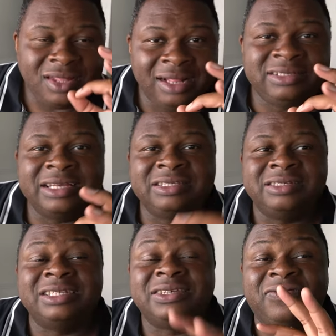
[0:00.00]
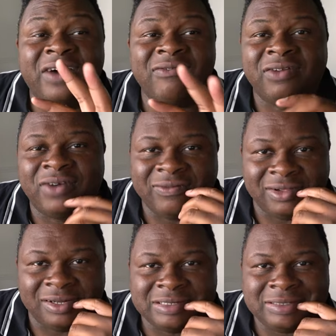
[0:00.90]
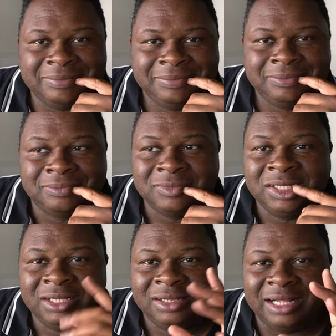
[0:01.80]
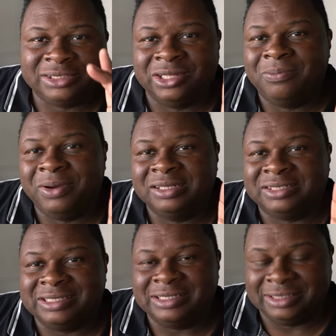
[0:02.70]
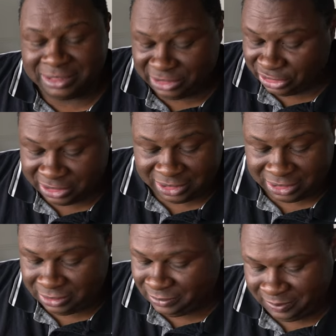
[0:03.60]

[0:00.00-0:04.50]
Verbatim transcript: That's excellent. That's a five out of five plus. That's on my very sexiest list. Just